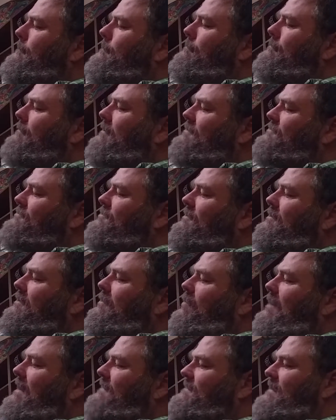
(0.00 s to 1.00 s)
Because you're going to
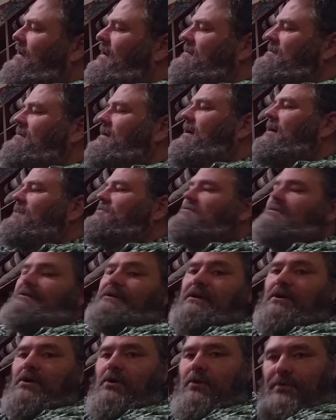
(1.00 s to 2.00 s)
want that to actually
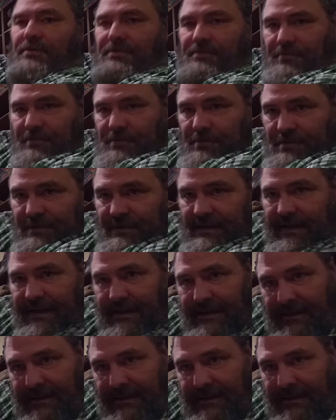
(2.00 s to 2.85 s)
go through that